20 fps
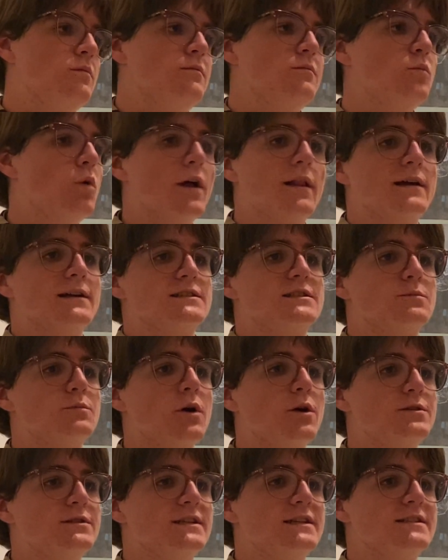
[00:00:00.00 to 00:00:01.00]
Well, I
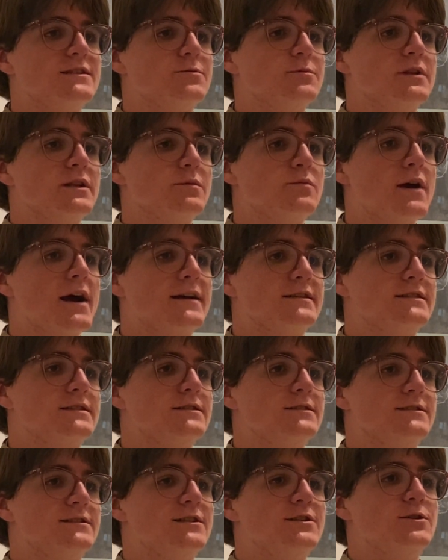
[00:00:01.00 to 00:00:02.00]
suppose it isn't really
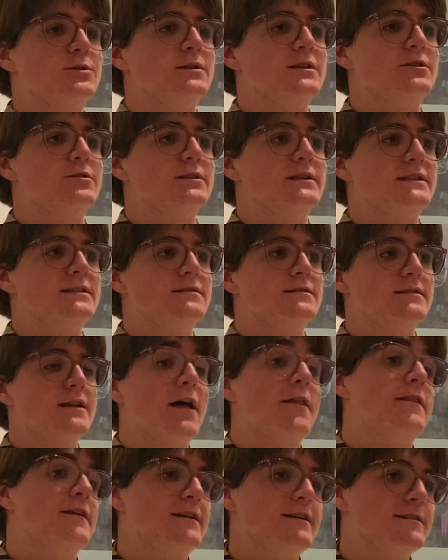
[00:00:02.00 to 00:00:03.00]
practical to do literally
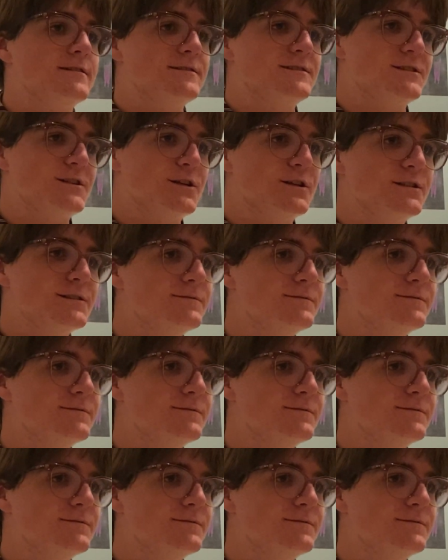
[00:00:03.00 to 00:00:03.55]
nothing, sir.